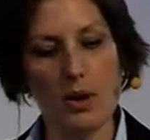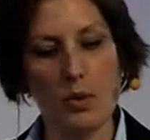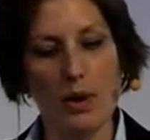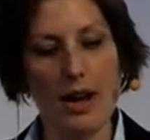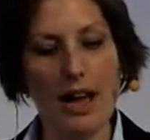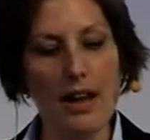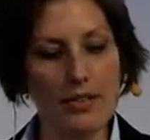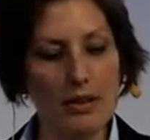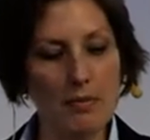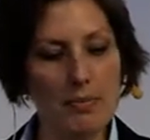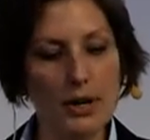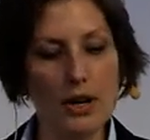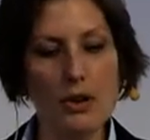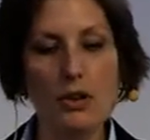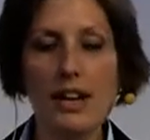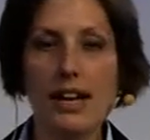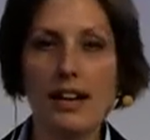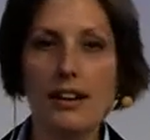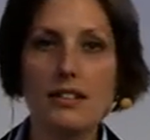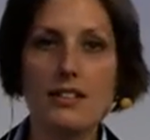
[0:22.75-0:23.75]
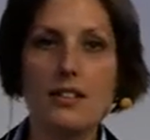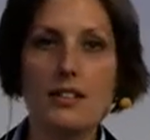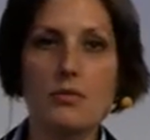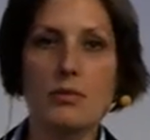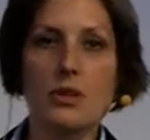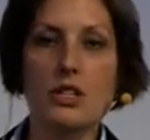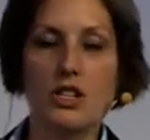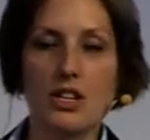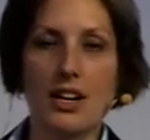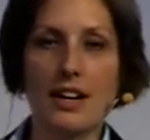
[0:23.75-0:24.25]
We're having products
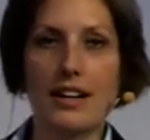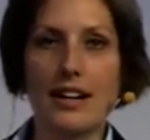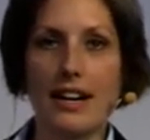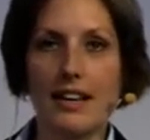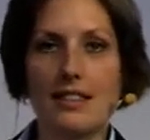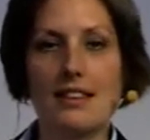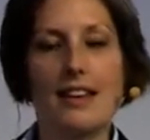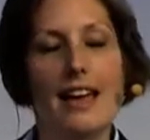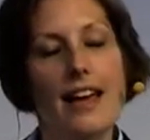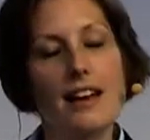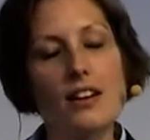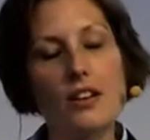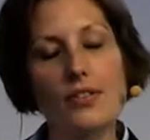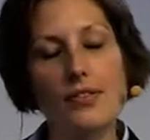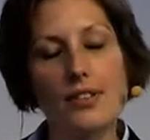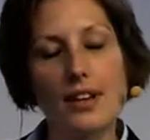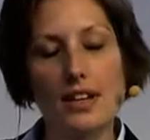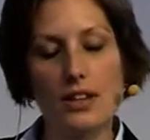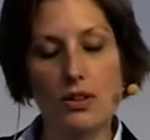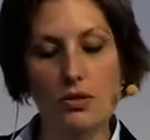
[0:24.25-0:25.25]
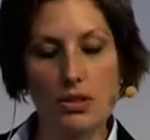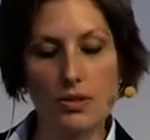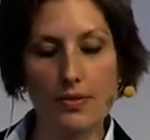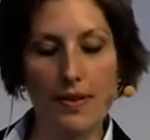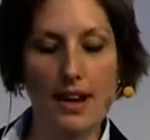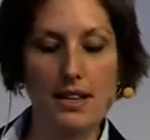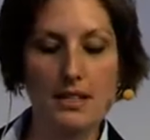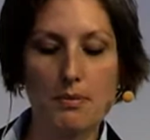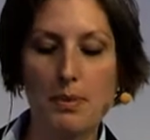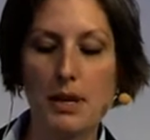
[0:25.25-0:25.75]
which are at the end of their use
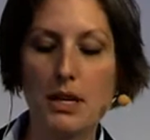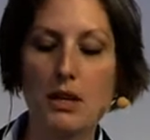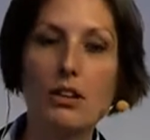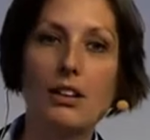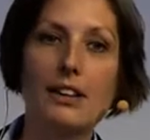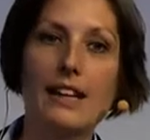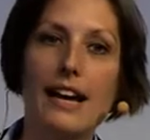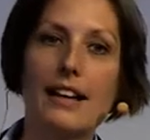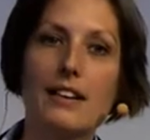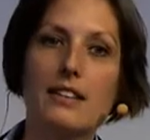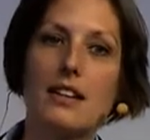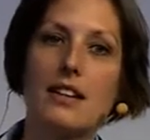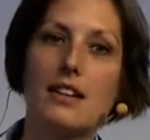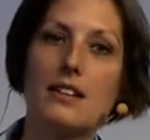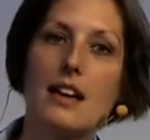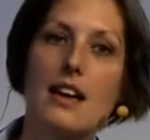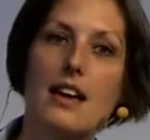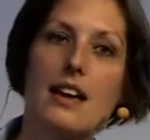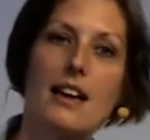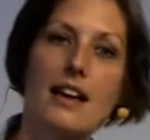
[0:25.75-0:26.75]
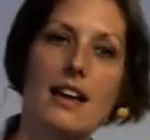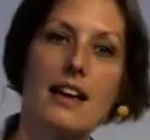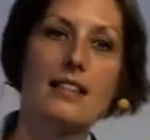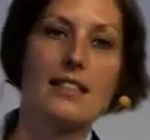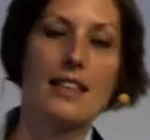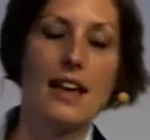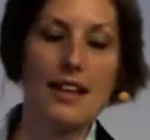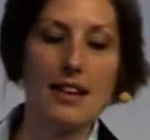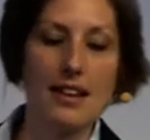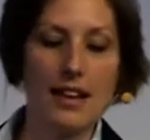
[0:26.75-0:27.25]
phase being collected
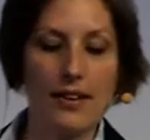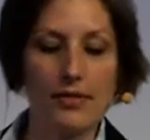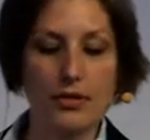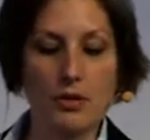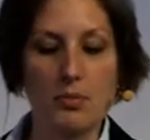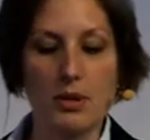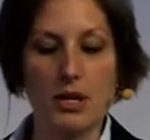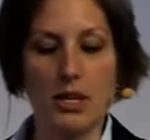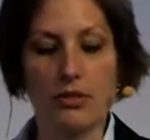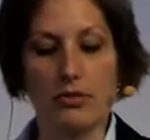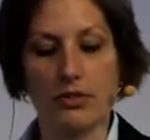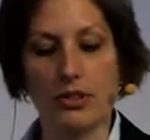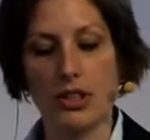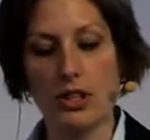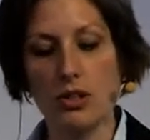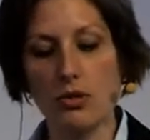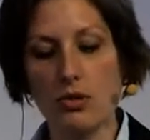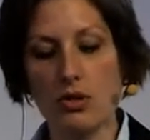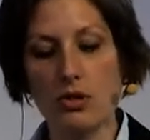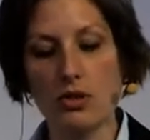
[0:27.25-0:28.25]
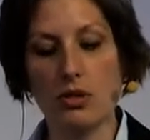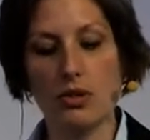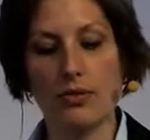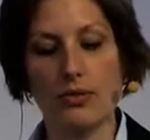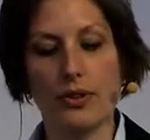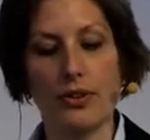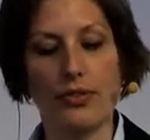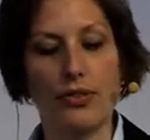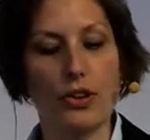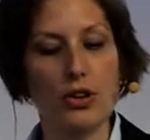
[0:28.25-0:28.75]
and then have to be reused,
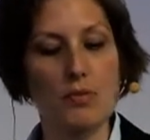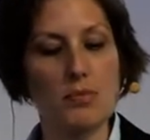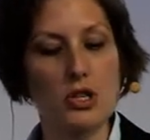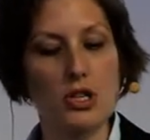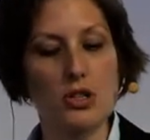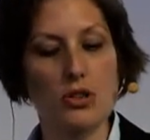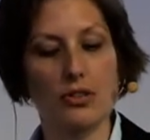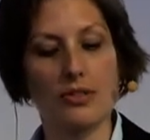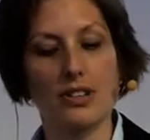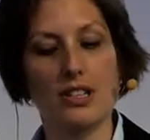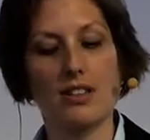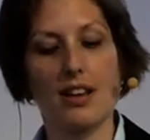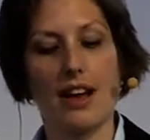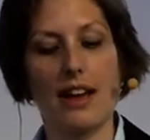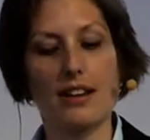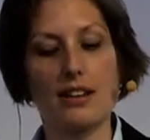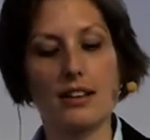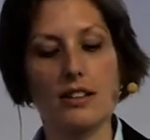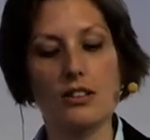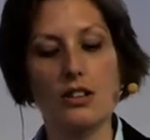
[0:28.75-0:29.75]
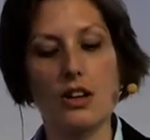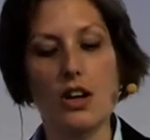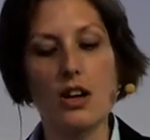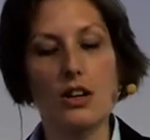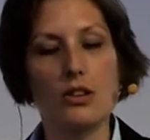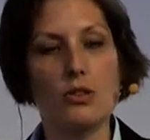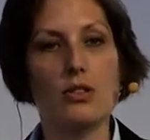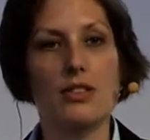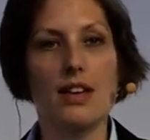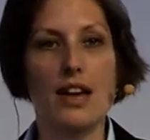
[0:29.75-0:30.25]
refurbished, or recycled
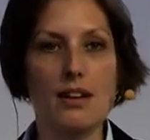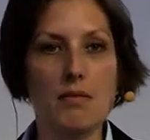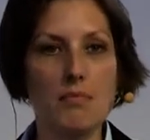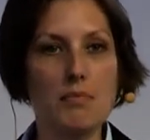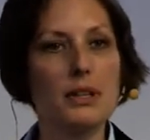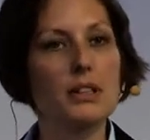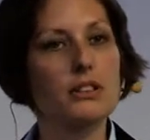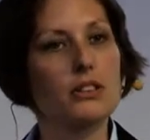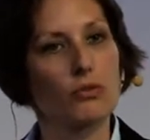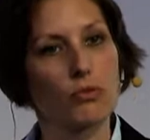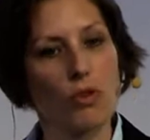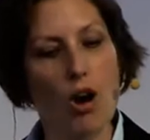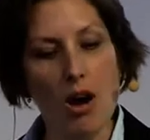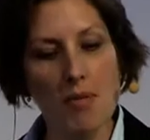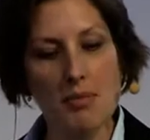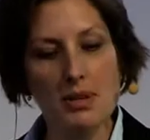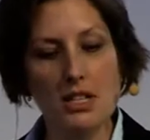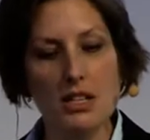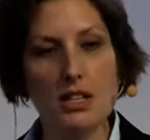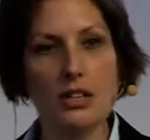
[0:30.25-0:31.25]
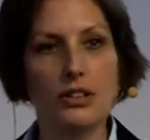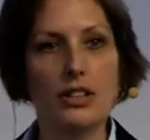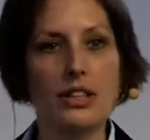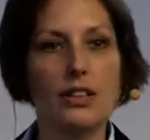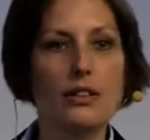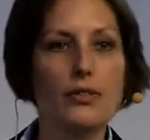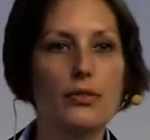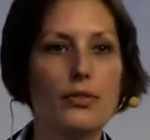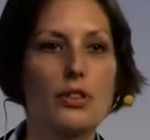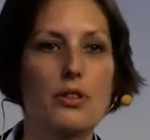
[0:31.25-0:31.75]
to then build the raw
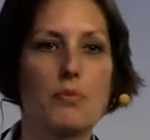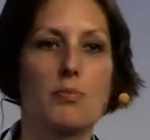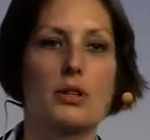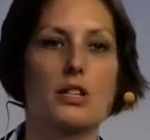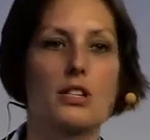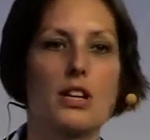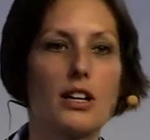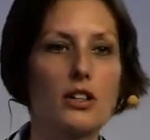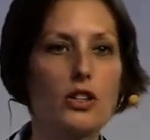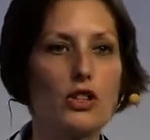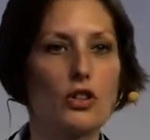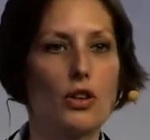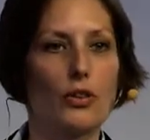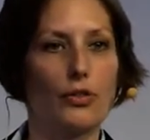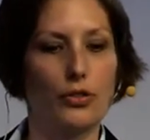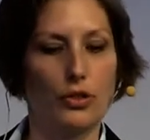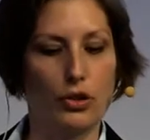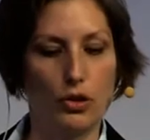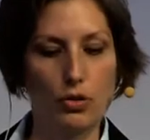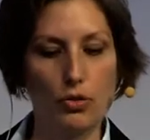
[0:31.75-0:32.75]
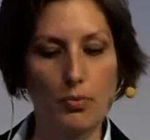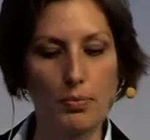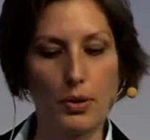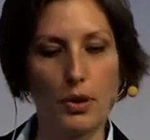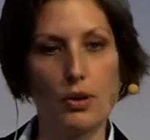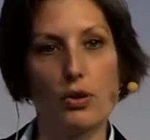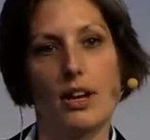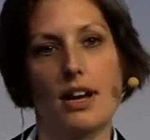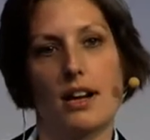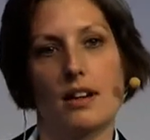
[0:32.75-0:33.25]
material for the production of new
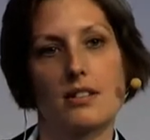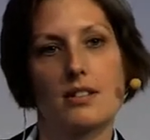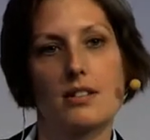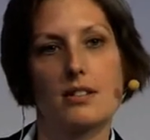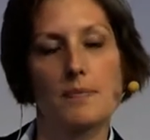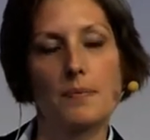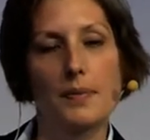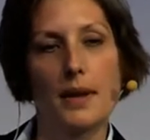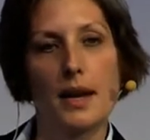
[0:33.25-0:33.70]
products.